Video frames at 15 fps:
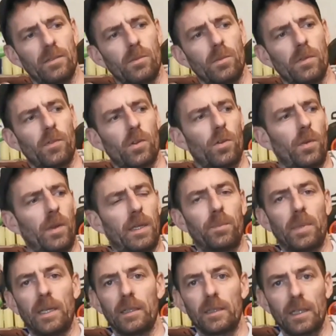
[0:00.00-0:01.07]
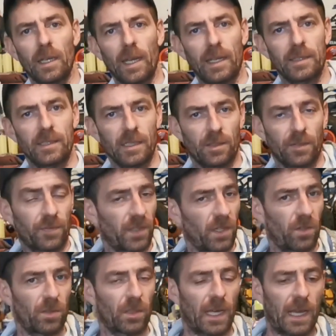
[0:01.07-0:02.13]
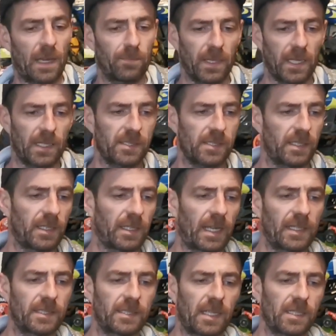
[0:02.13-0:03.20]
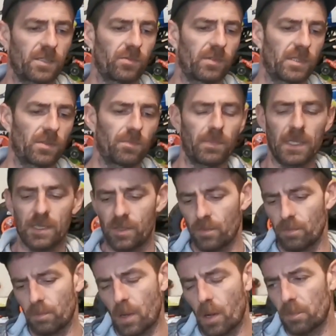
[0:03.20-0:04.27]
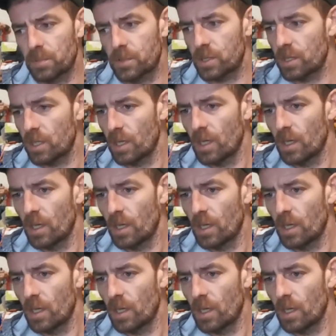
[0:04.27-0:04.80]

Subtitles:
We've already been collecting a few like basic accessories and bits and bobs